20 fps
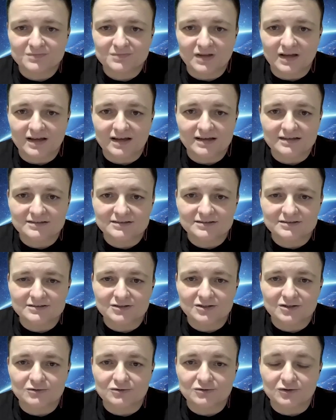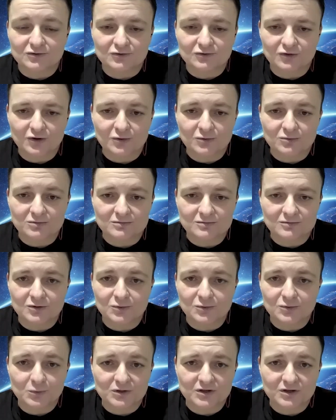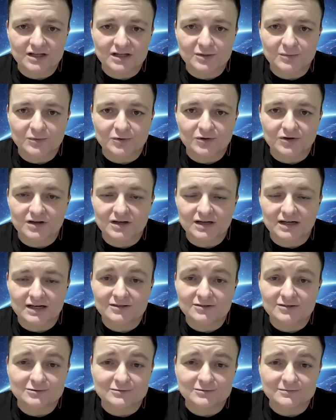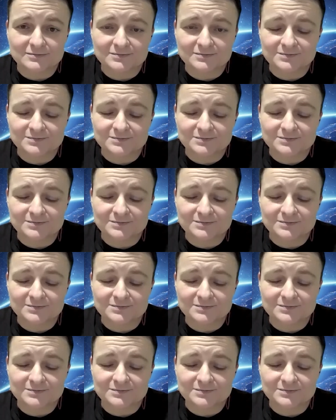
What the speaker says: I guess, don't grow, don't work anymore. I don't know.